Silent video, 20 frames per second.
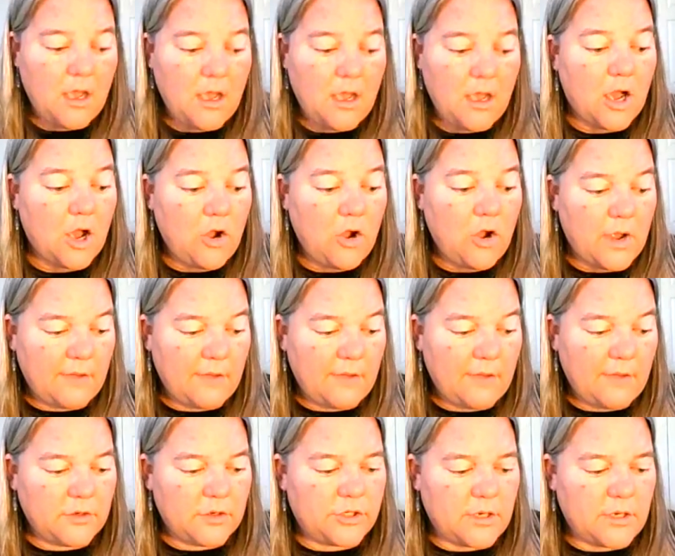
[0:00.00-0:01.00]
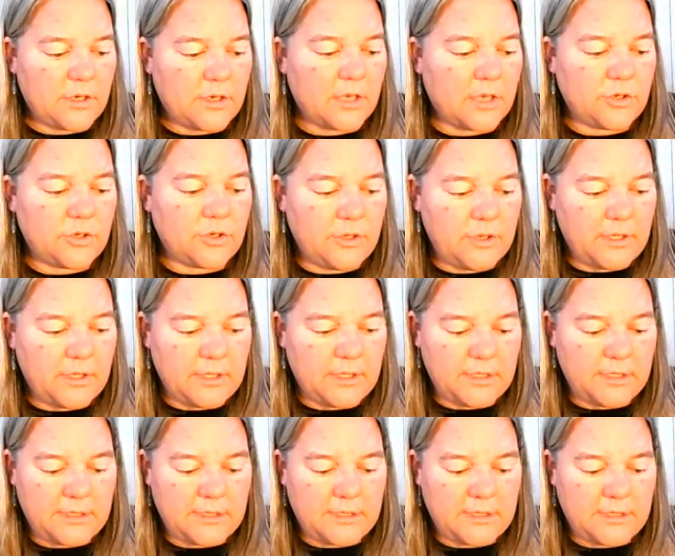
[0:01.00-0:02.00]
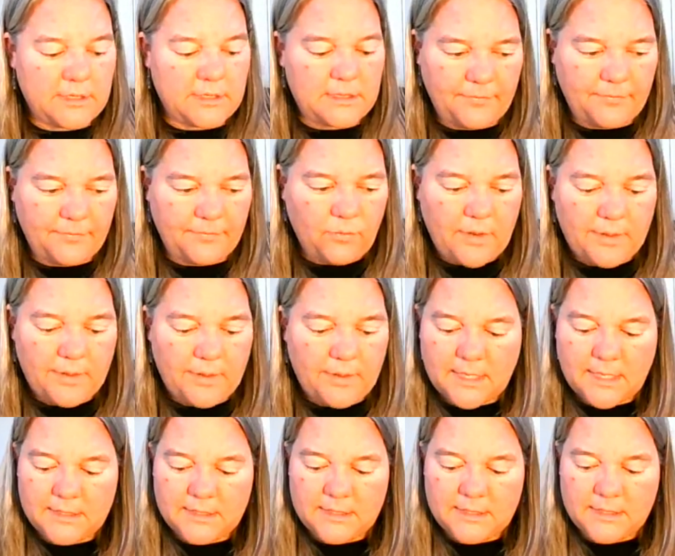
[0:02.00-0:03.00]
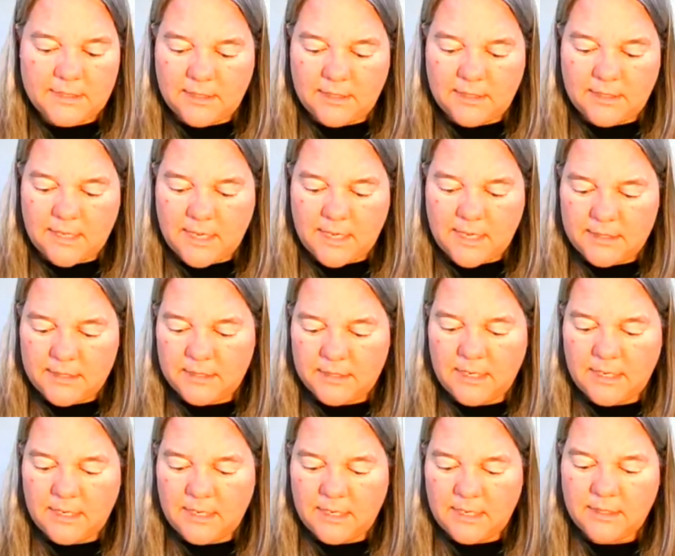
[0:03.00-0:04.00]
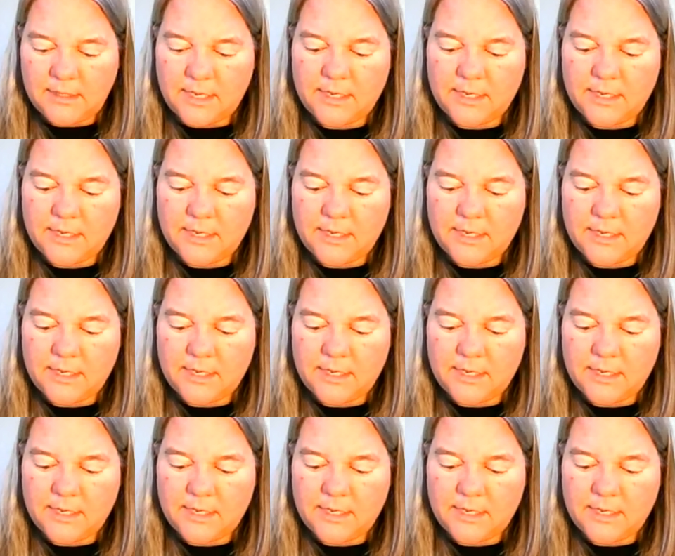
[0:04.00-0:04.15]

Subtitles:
Oh, after I show you this, I'm going to tell you some sites online that I like.